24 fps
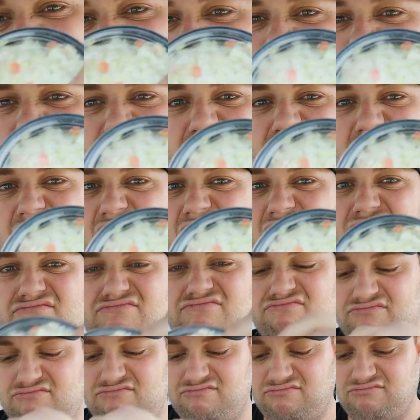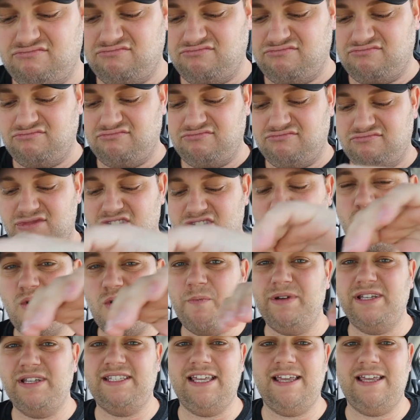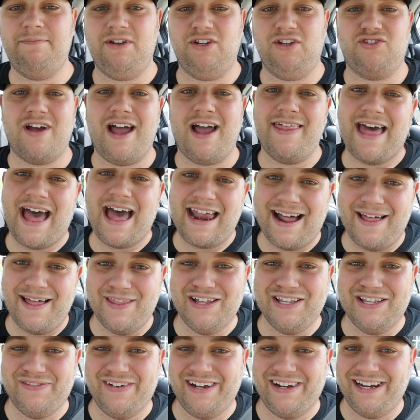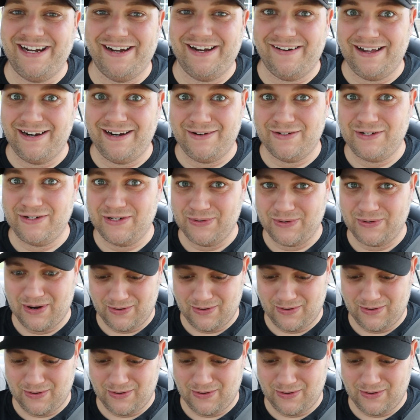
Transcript: don't do that. You won't be seeing me try that on this video. I don't do